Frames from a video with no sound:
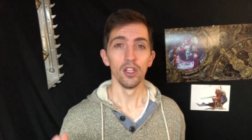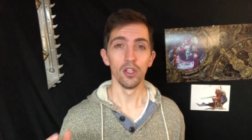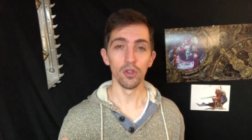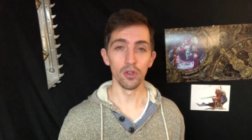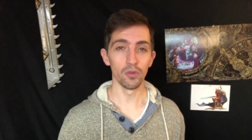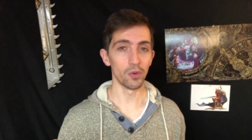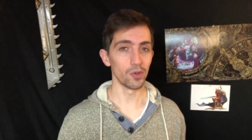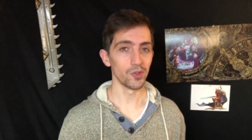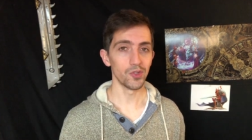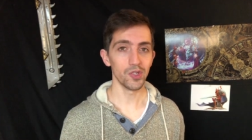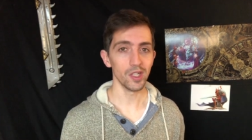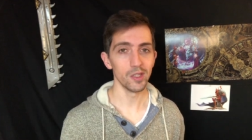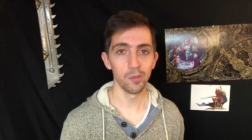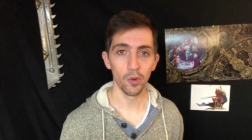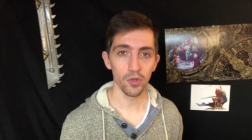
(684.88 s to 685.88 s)
you can roll
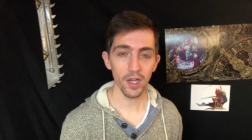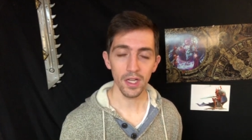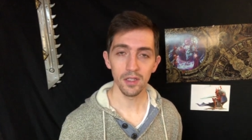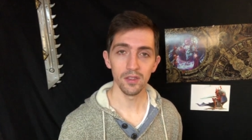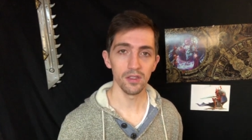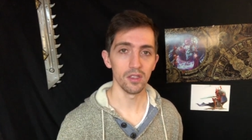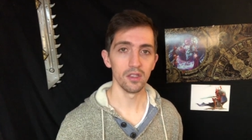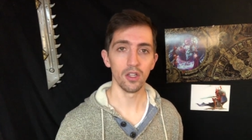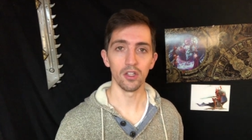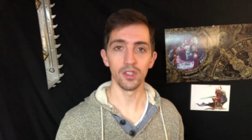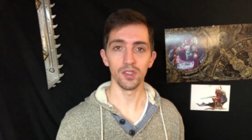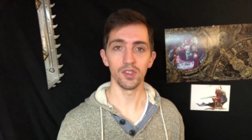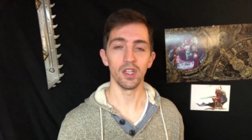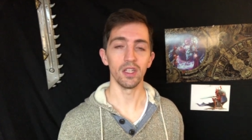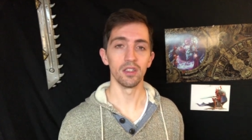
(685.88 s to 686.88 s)
6 more dice, and on
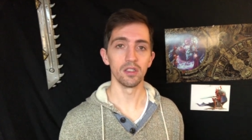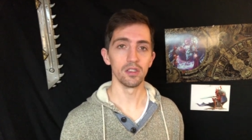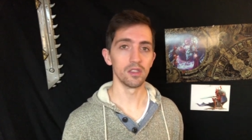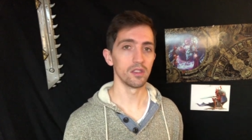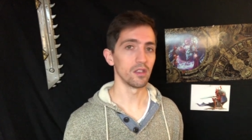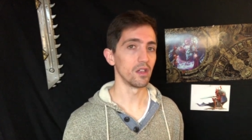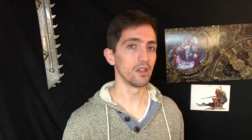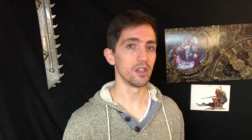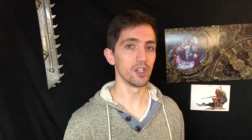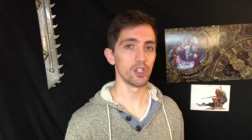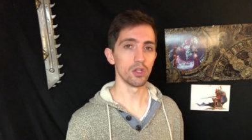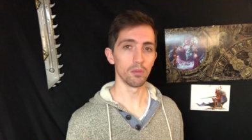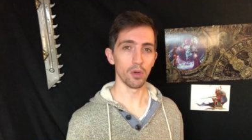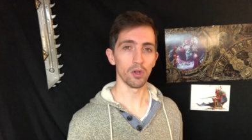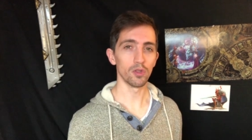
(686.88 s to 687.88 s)
a 6,
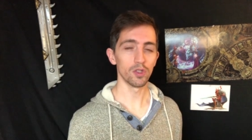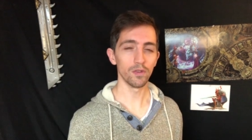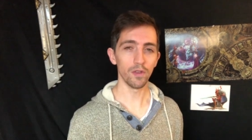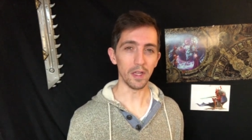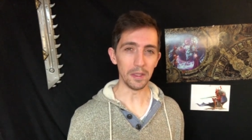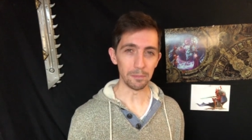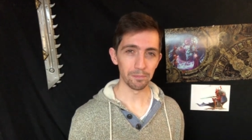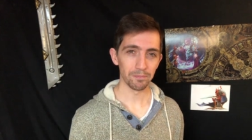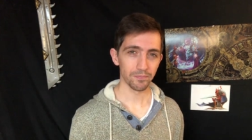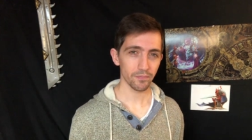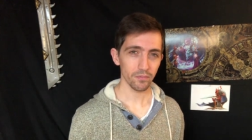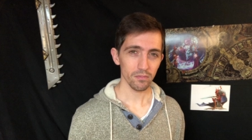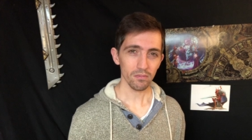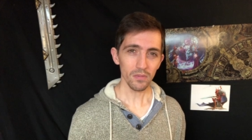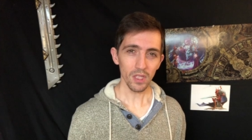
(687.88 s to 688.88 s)
additional models flee.
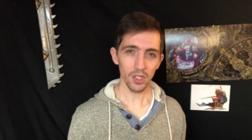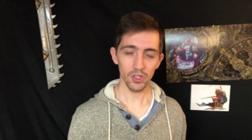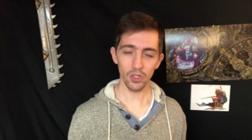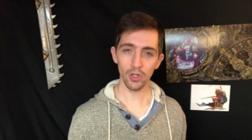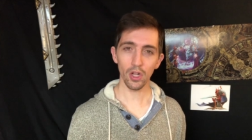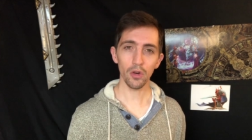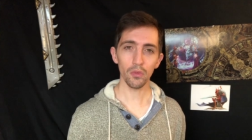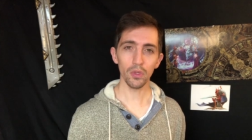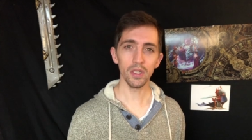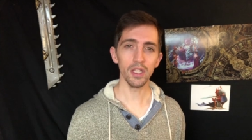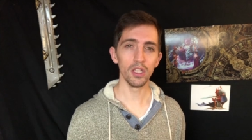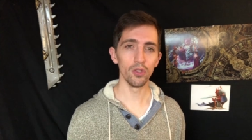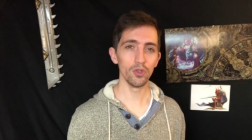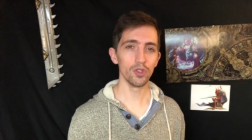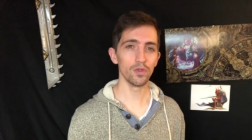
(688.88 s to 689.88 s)
So not really
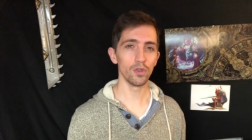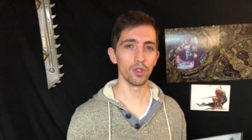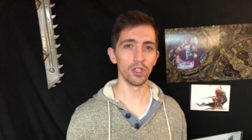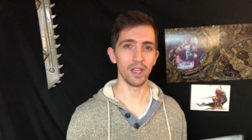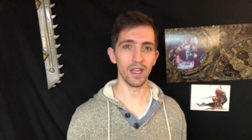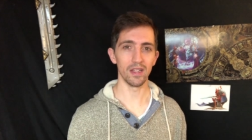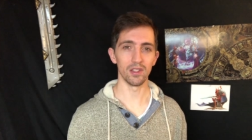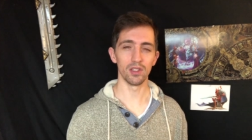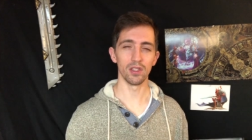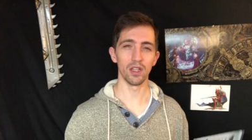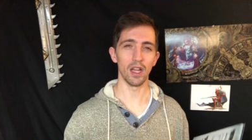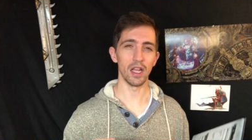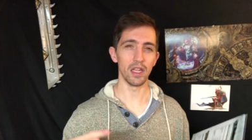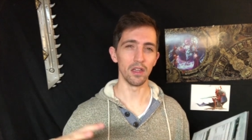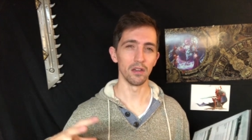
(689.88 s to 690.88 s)
useful against
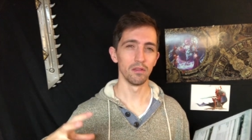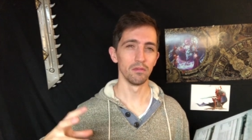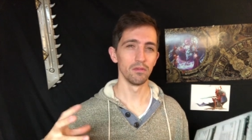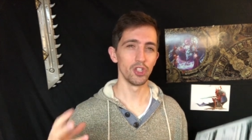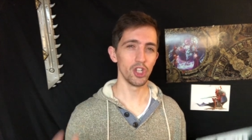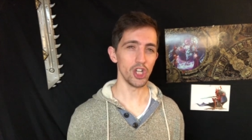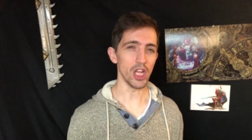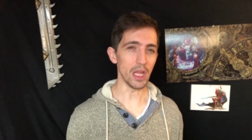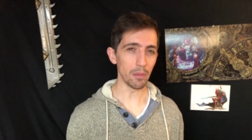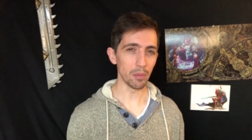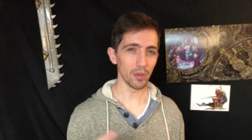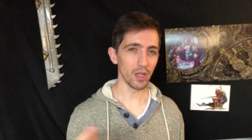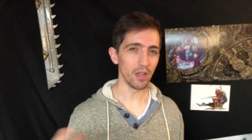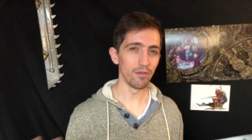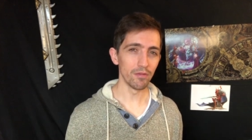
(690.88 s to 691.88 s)
like
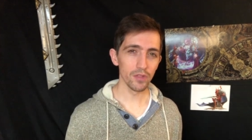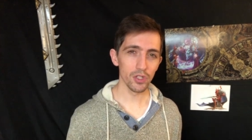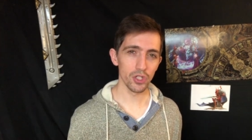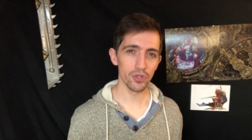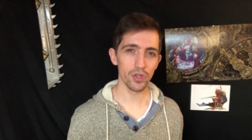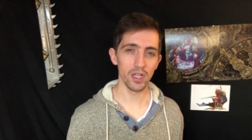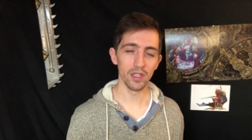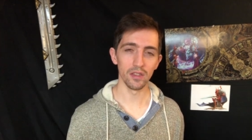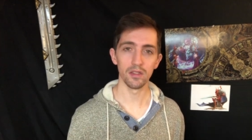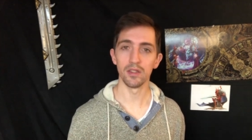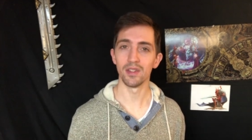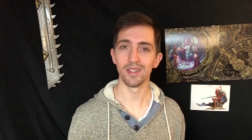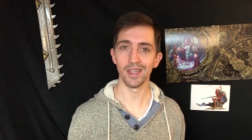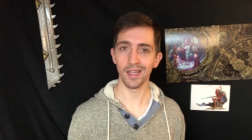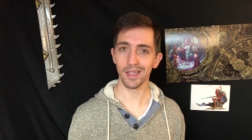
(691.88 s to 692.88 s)
cheap infantry that's
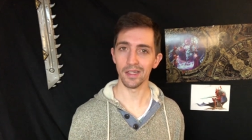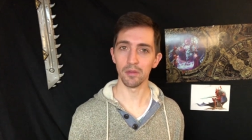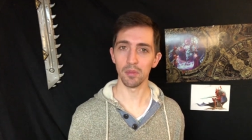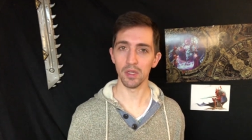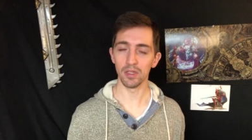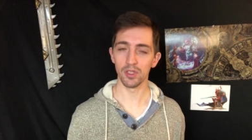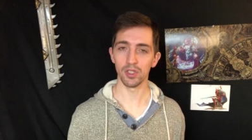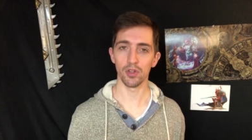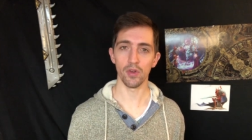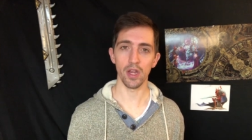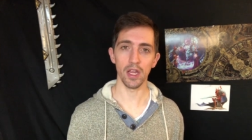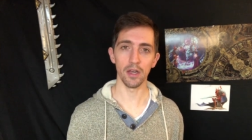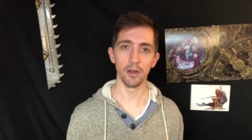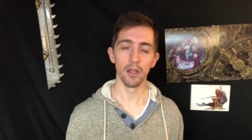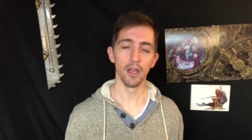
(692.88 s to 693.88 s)
designed to be a
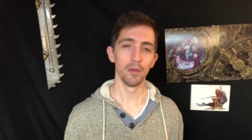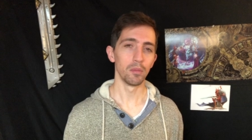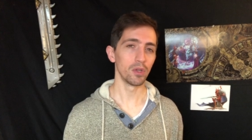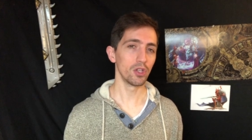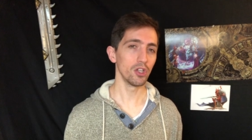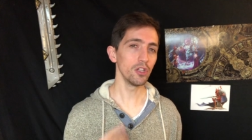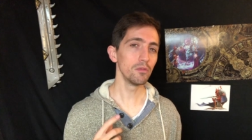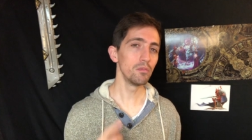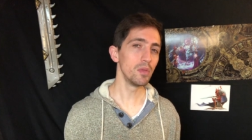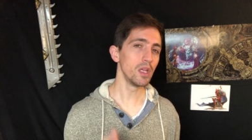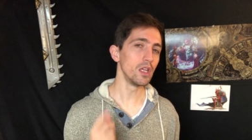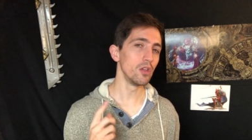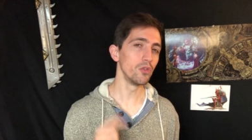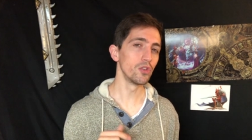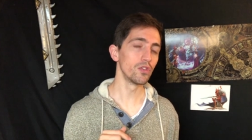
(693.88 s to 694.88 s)
screen, but could be
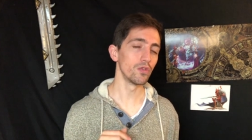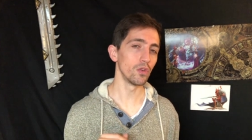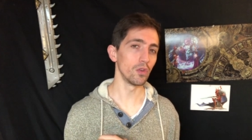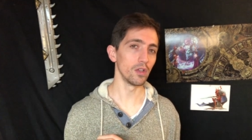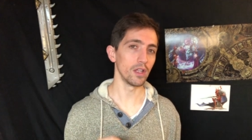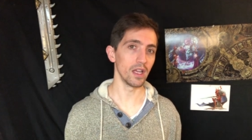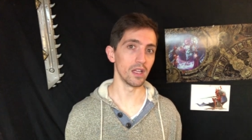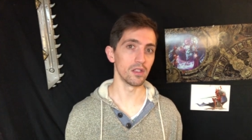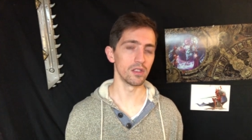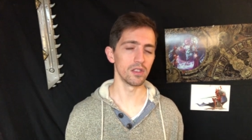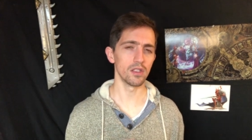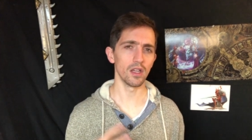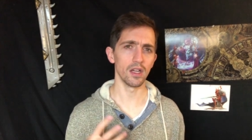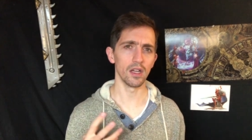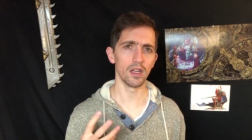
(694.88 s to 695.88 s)
useful
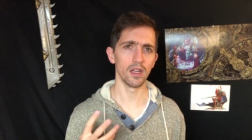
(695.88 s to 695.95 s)
against